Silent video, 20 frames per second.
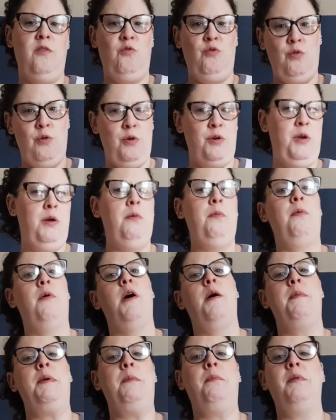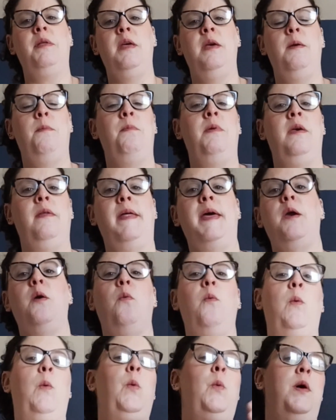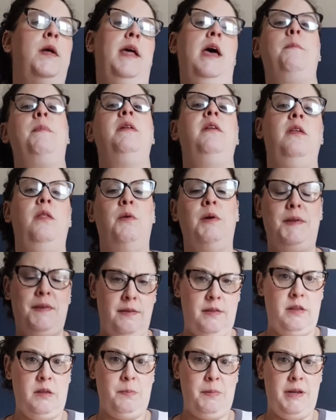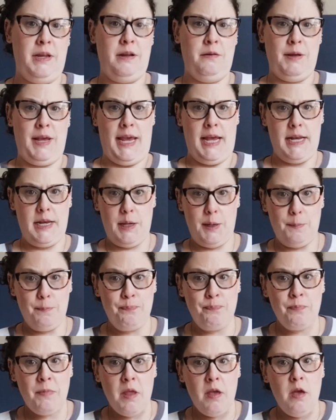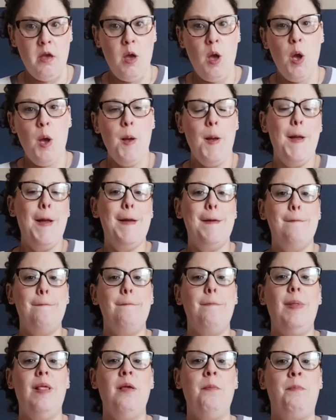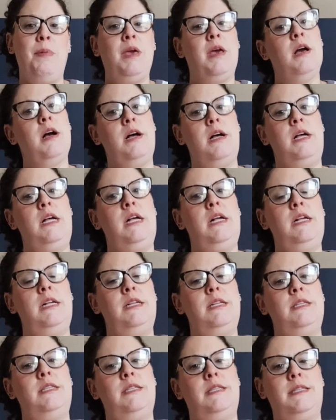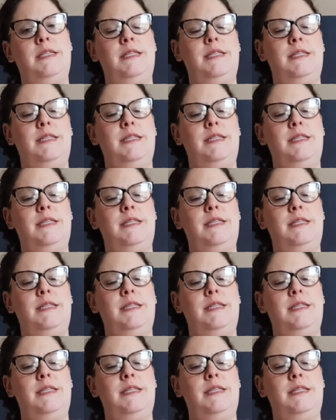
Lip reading: know you're probably being like, what happened to the rest of this potato candy? Because